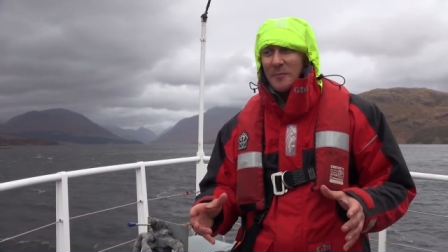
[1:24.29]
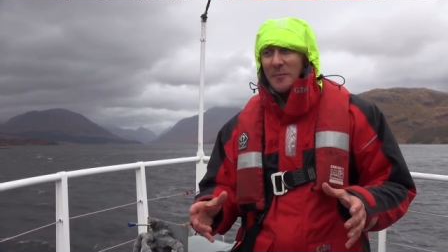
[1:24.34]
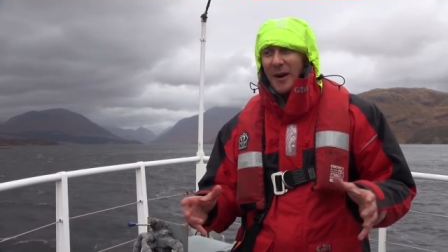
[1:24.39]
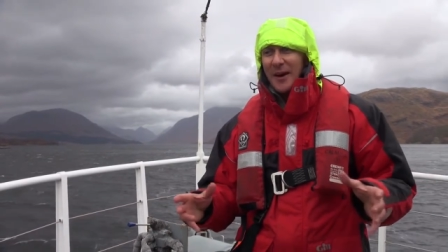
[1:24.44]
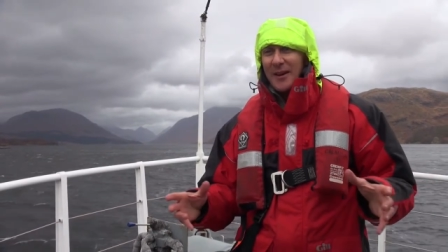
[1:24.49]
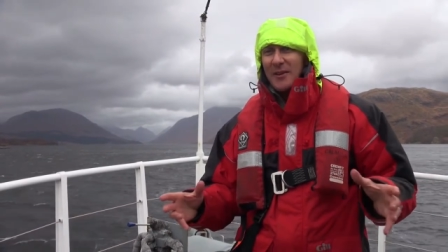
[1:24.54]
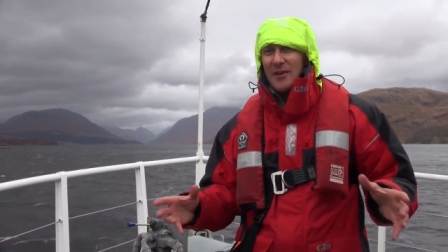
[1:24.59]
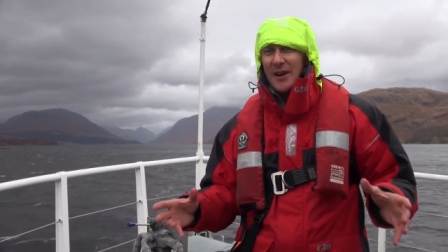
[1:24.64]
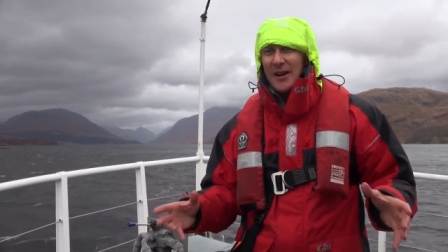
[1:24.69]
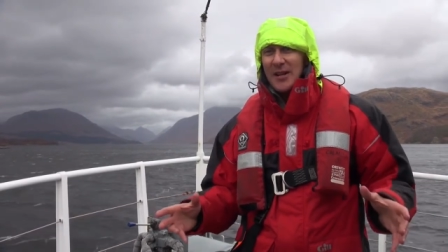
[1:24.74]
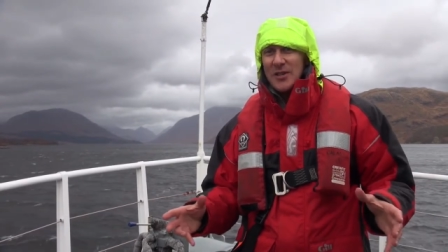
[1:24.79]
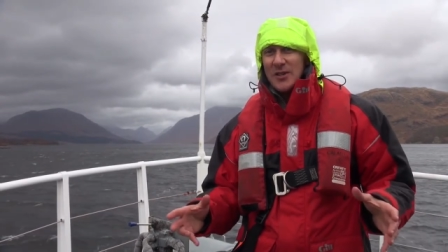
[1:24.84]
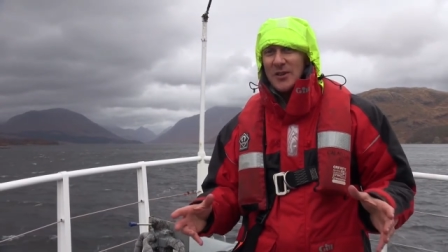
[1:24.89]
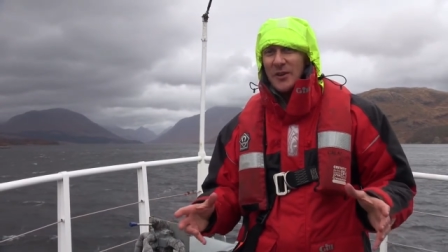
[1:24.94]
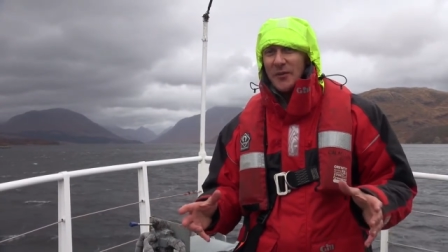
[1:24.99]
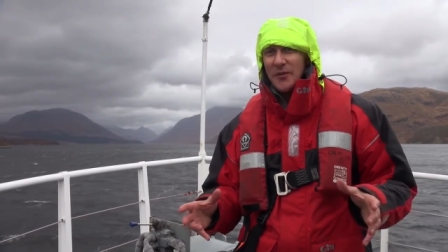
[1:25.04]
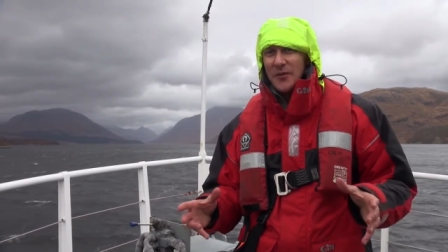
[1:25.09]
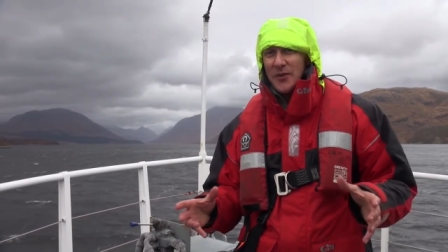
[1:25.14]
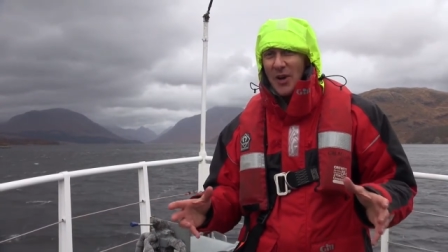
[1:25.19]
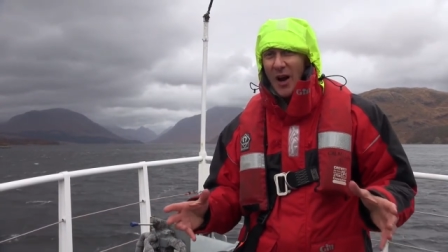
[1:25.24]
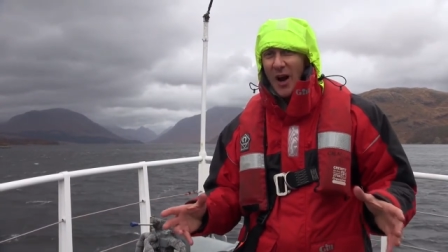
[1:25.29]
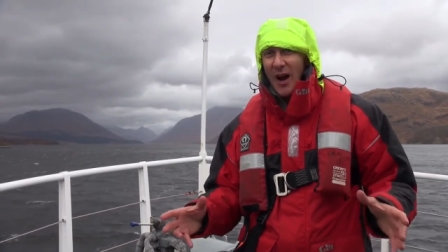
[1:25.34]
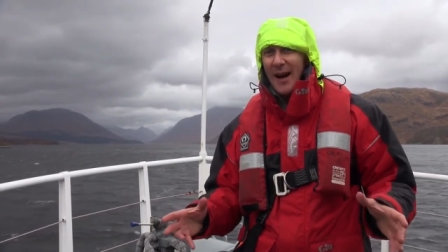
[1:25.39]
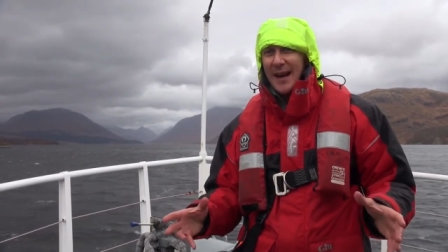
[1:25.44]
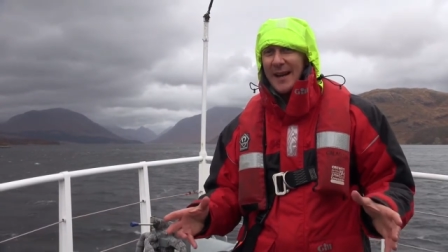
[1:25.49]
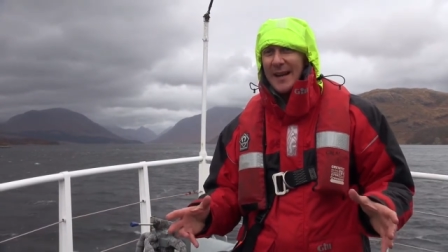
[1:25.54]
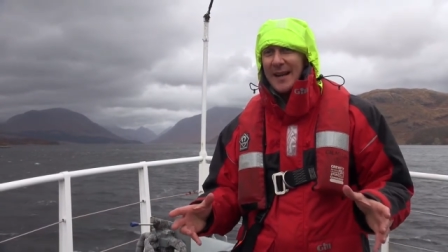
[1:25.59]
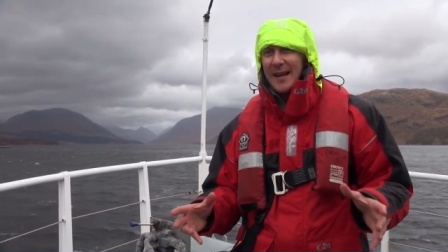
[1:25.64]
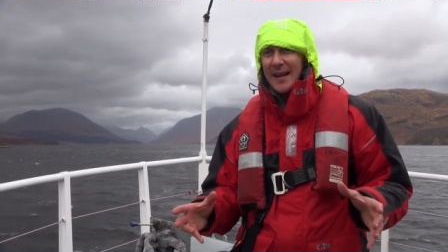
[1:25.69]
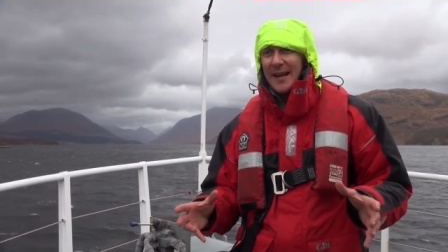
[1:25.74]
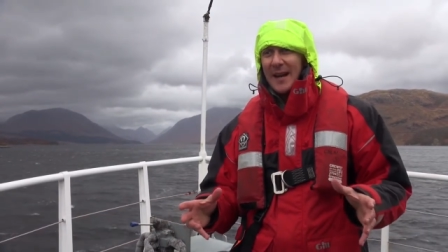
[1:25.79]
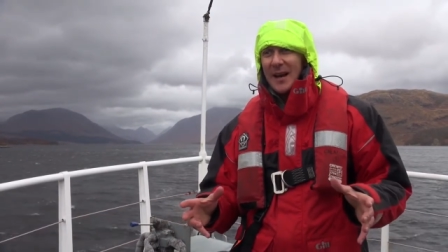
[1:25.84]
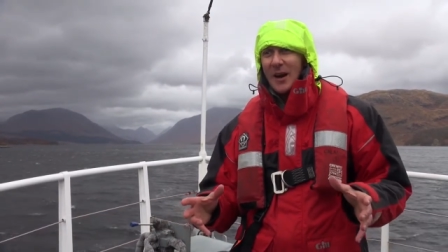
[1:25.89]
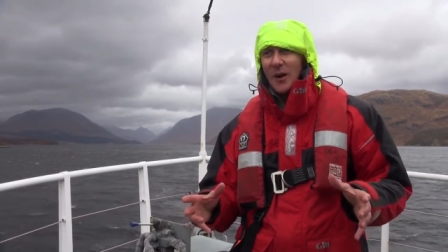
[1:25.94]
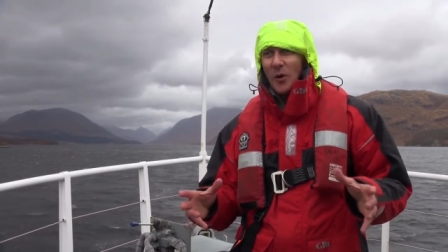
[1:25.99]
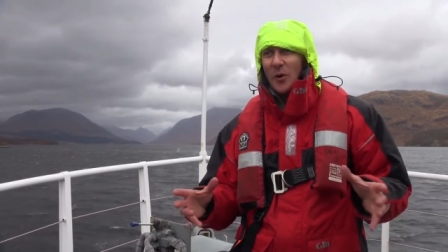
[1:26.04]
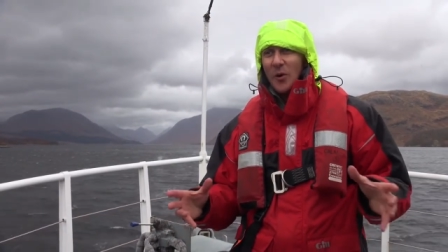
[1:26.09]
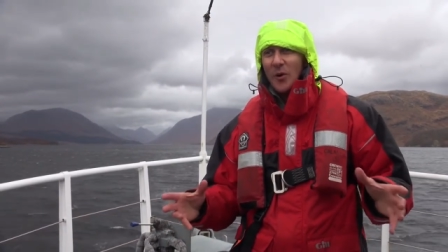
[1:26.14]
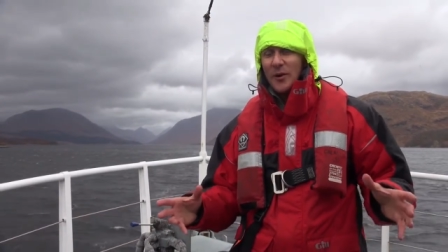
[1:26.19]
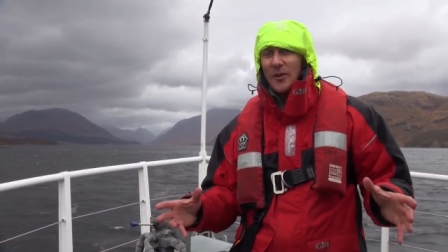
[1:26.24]
migration of tiny
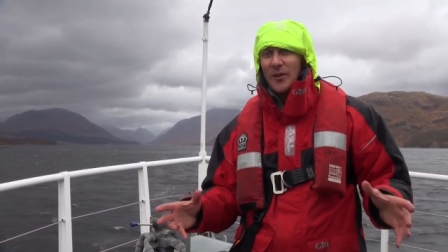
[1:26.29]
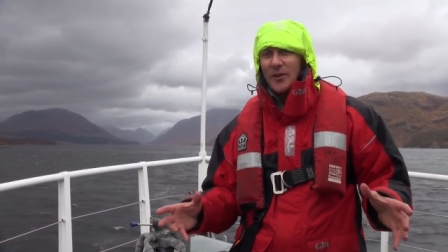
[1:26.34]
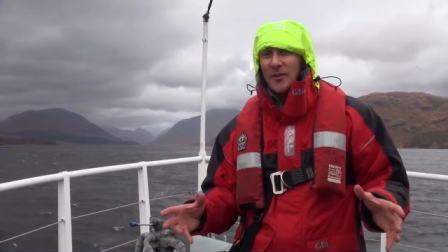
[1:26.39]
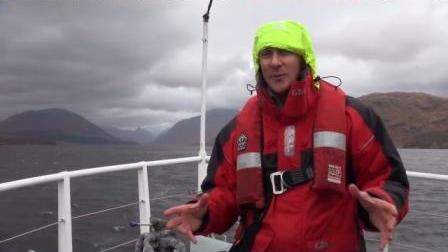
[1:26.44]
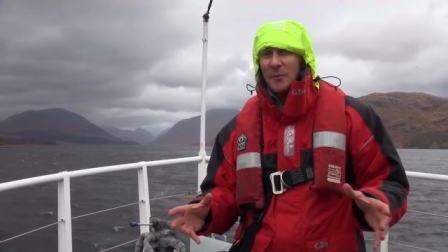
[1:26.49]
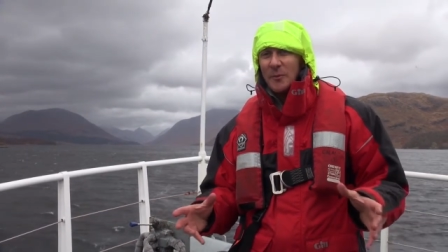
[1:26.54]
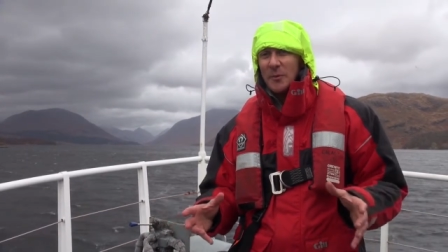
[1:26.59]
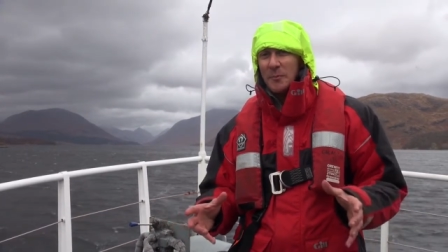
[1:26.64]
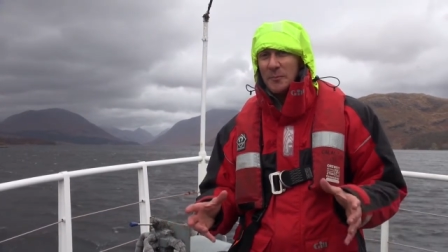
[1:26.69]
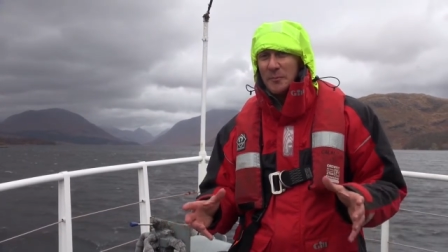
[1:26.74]
organisms,